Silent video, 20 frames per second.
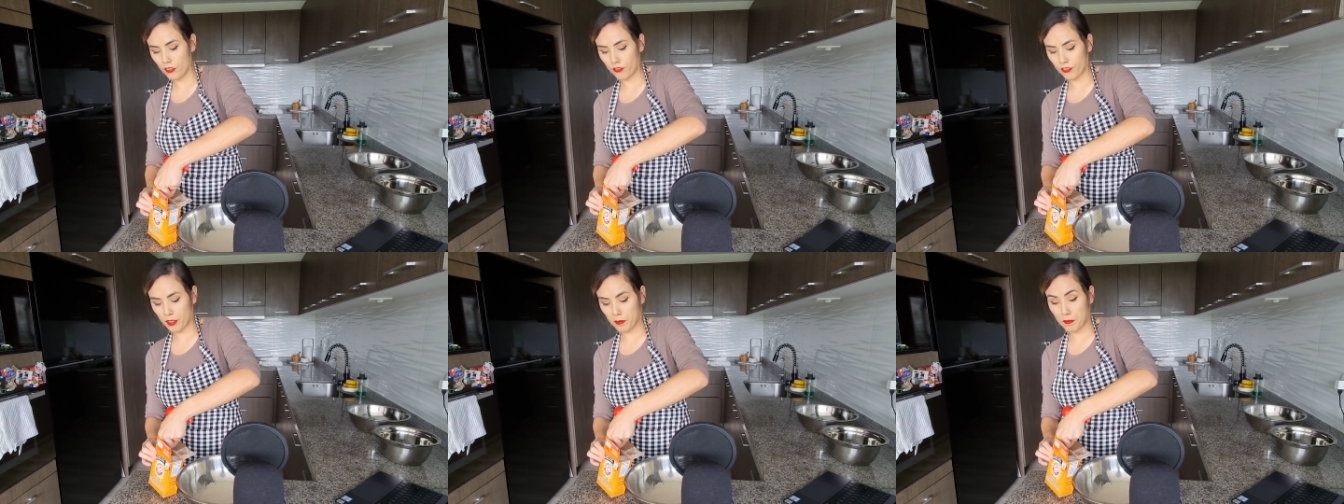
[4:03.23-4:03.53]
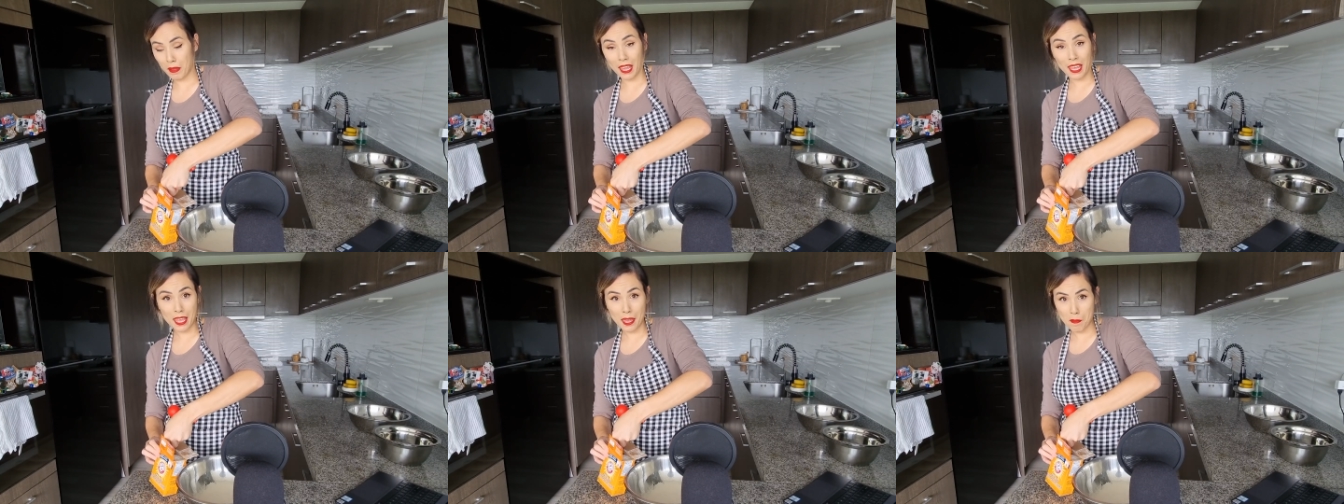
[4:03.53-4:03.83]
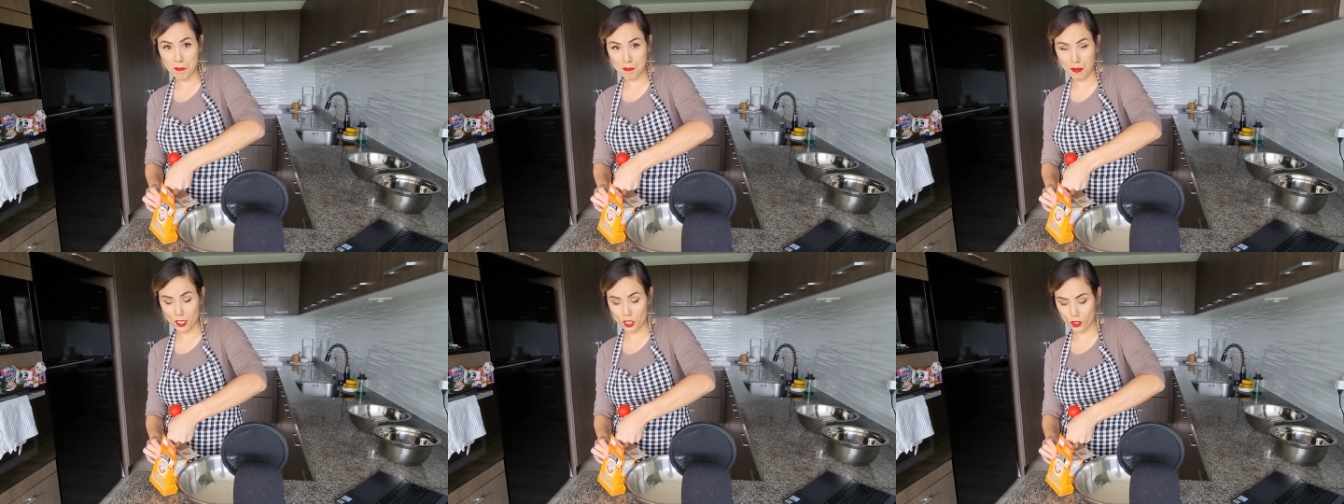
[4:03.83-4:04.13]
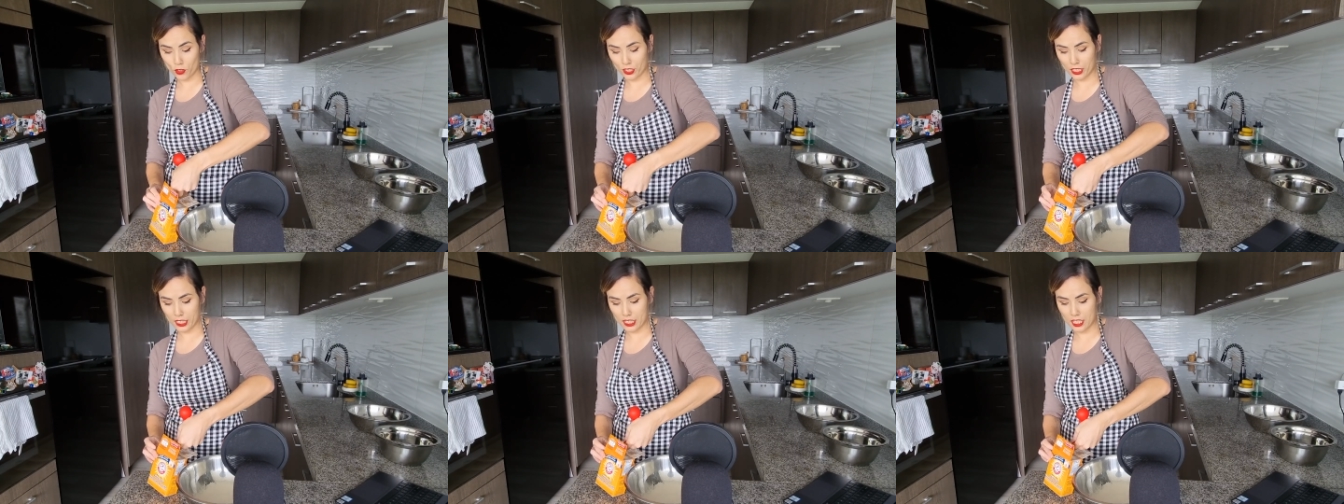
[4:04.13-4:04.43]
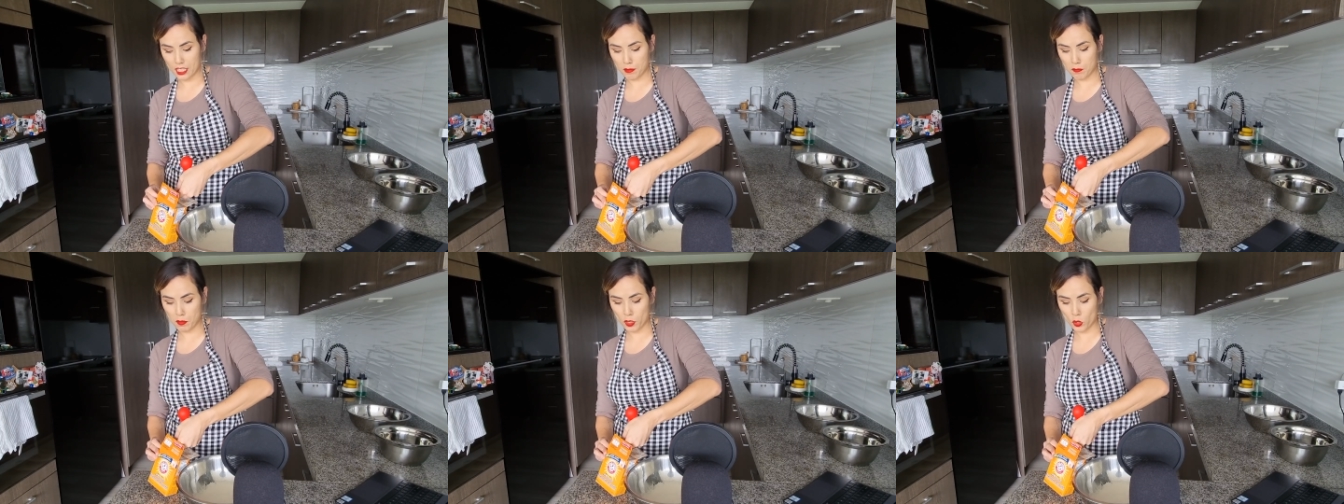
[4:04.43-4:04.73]
from my measuring
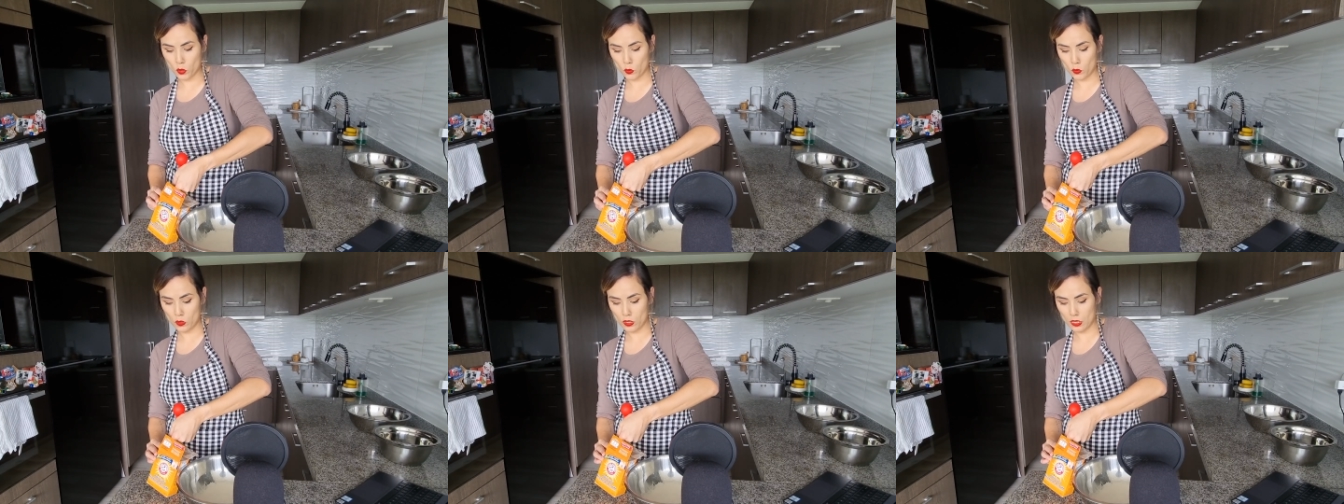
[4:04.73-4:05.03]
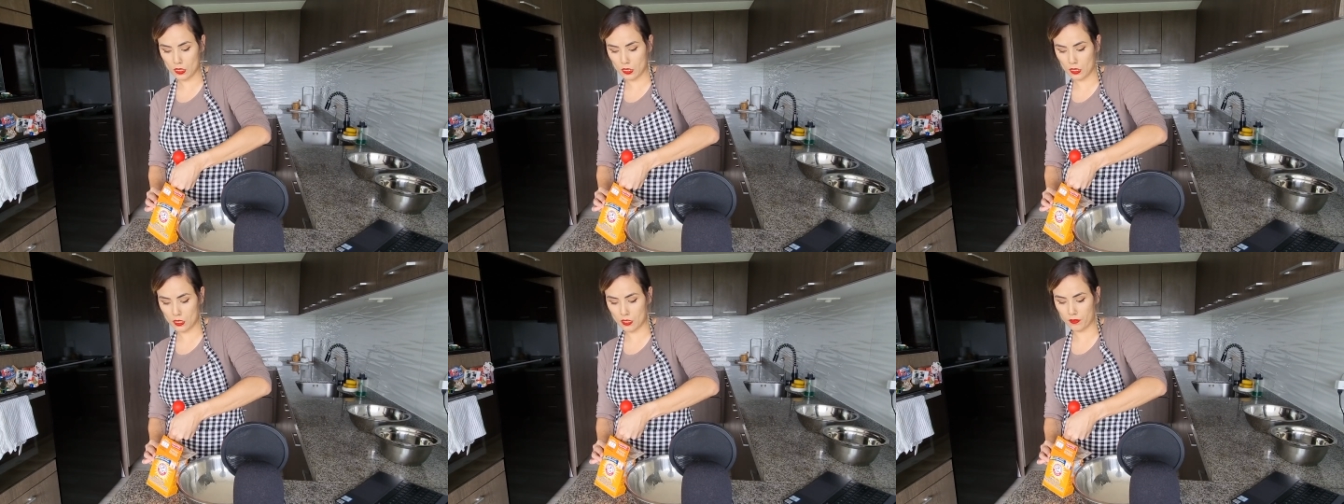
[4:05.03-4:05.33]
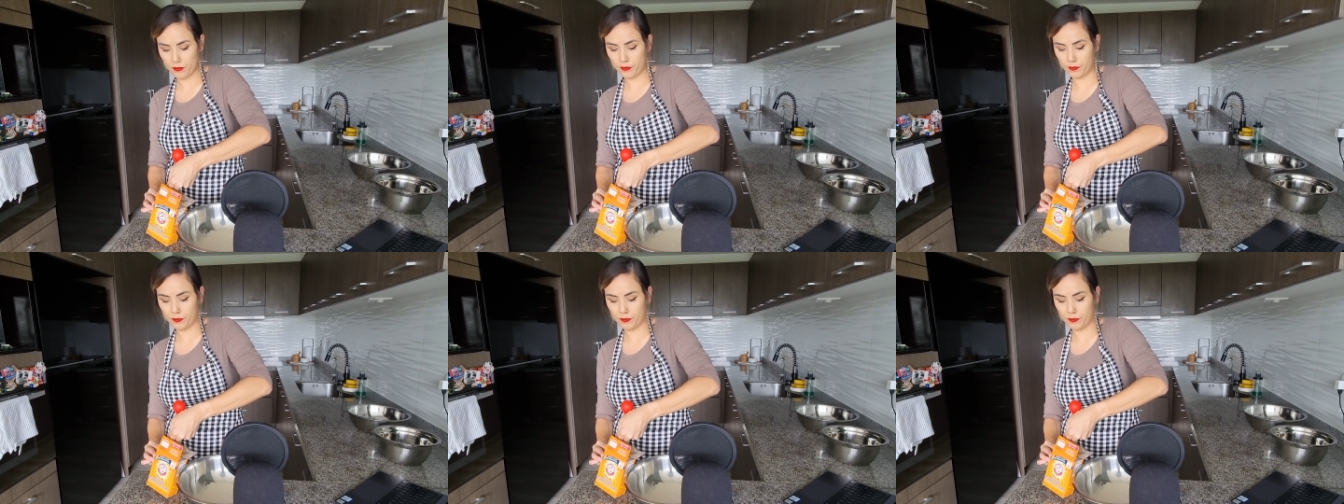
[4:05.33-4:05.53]
spoons.